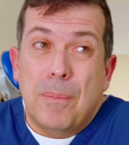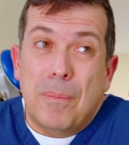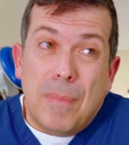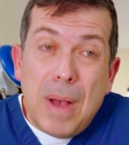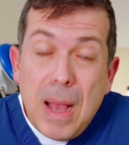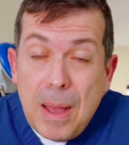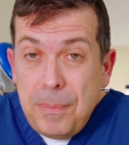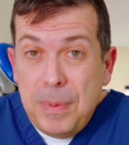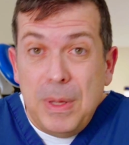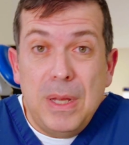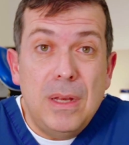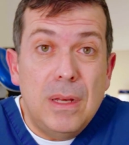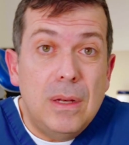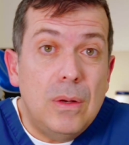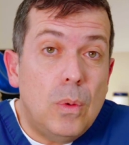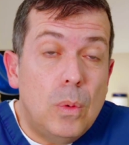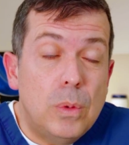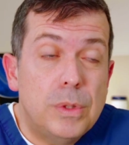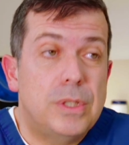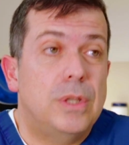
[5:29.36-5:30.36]
My
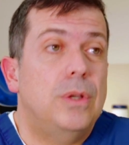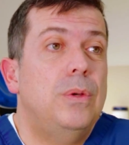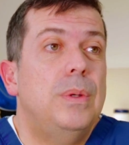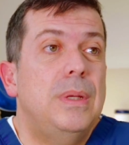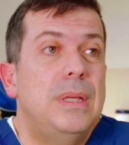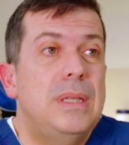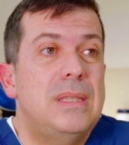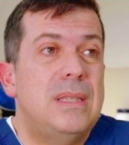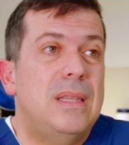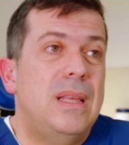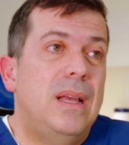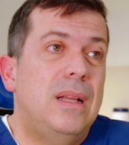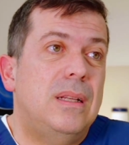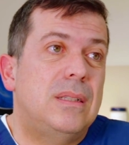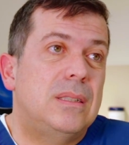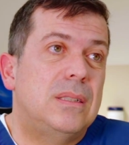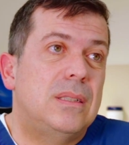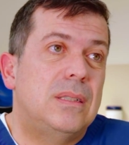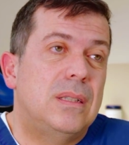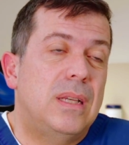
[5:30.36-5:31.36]
opinion also is
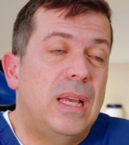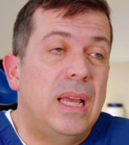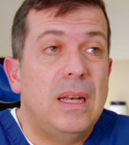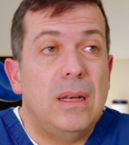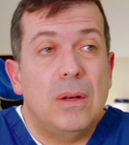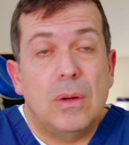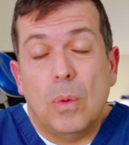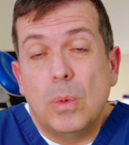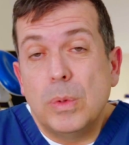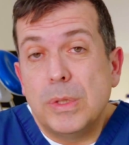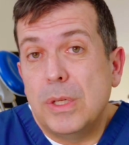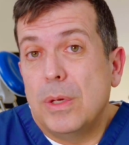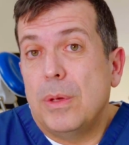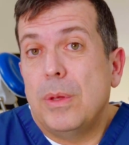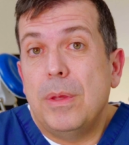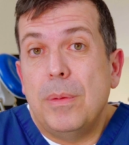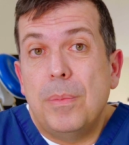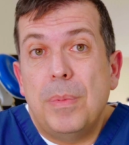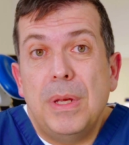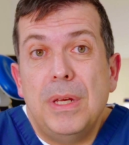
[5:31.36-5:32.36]
that, and also
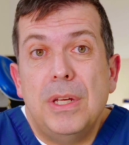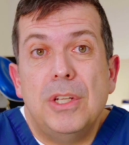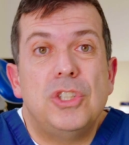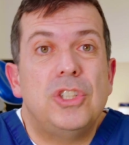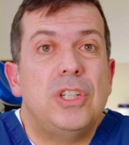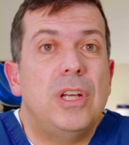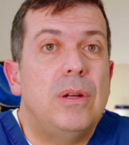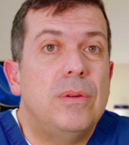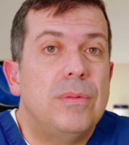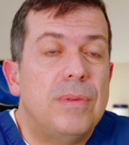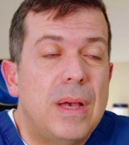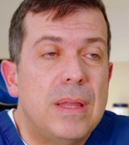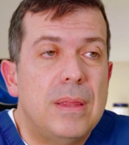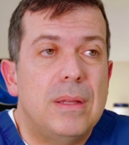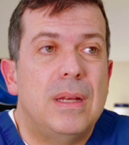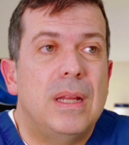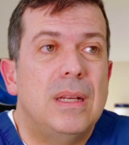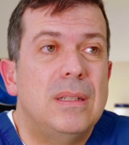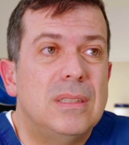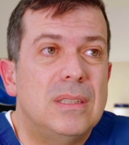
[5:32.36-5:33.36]
the opinion shared of
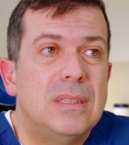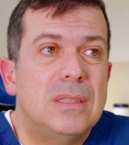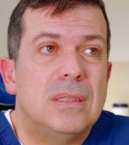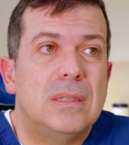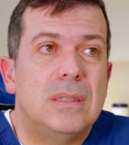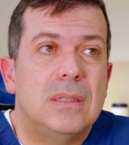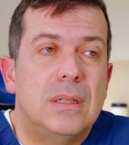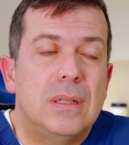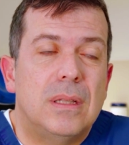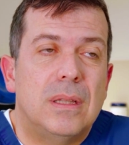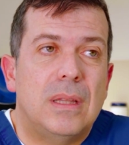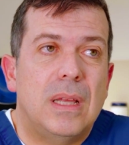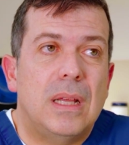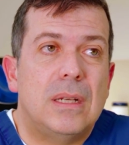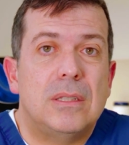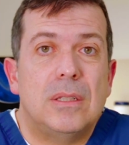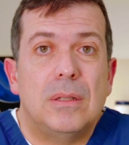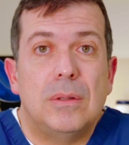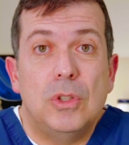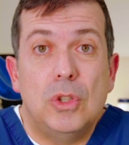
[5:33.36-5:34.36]
other dentists
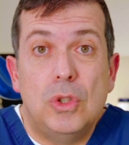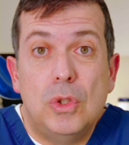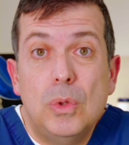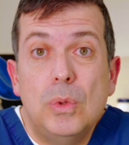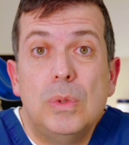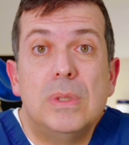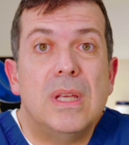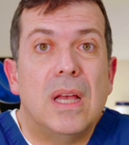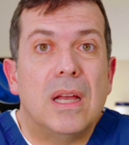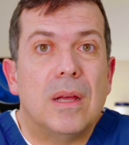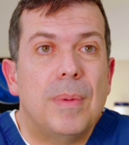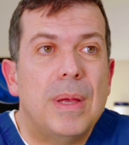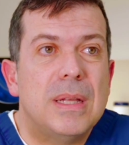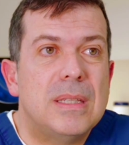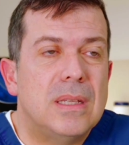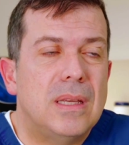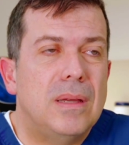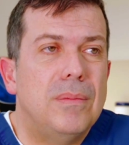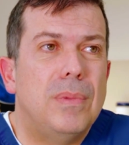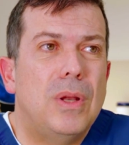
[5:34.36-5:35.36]
that do
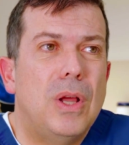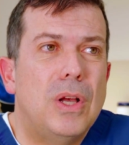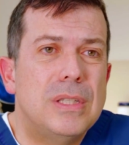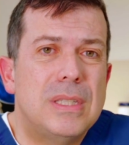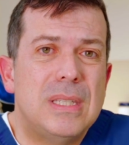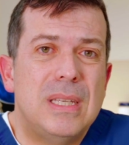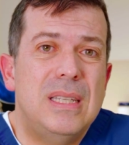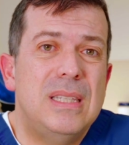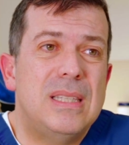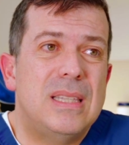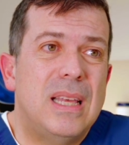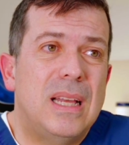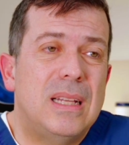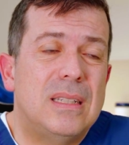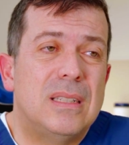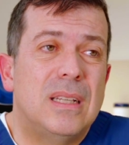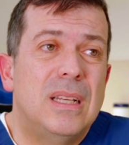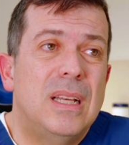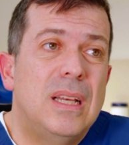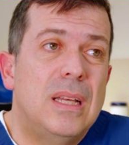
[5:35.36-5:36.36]
zygomatic implants, is
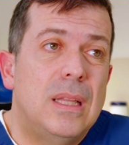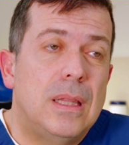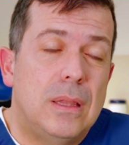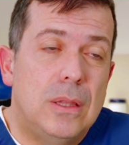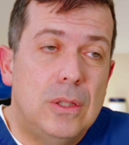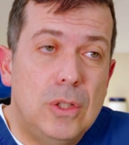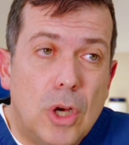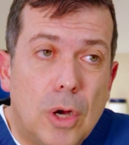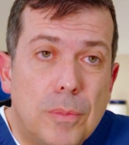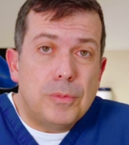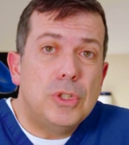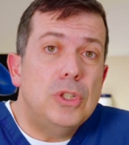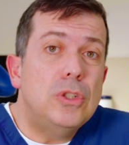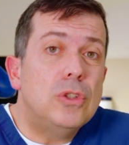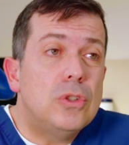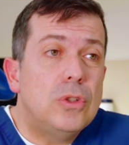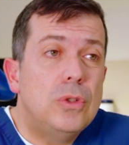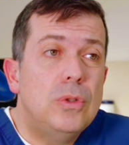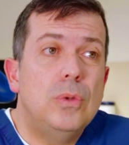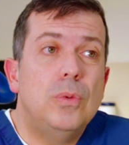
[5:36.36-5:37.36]
that the
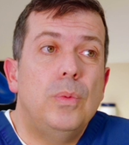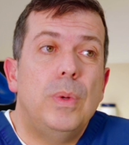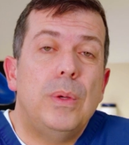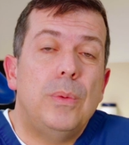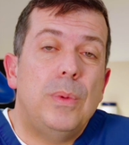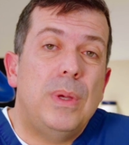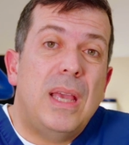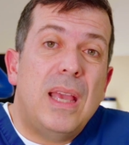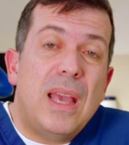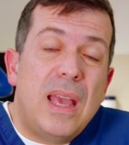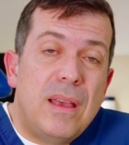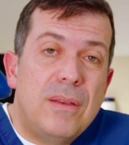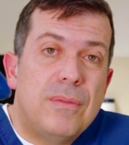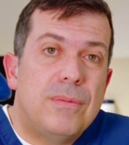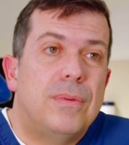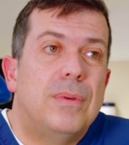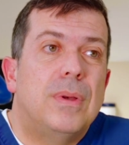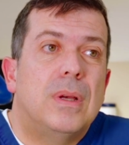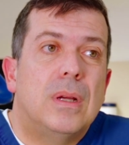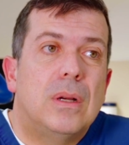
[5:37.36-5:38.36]
option two, where we
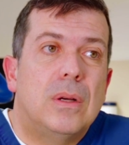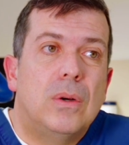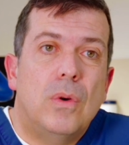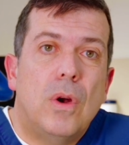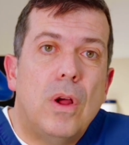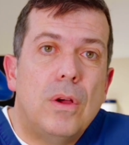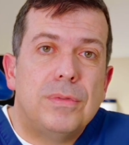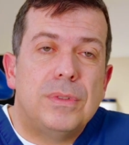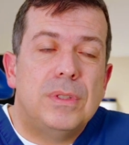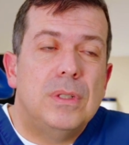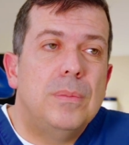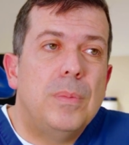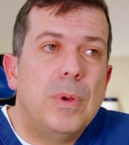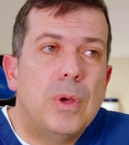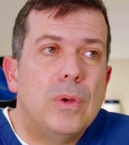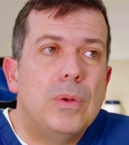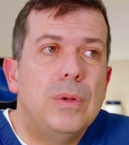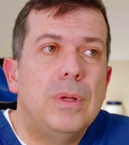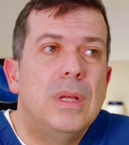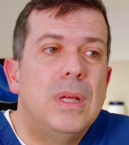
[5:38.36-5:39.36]
have grafted
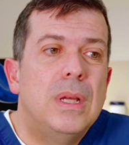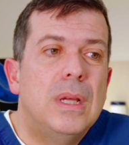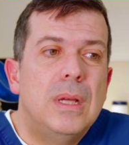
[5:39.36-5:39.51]
bone,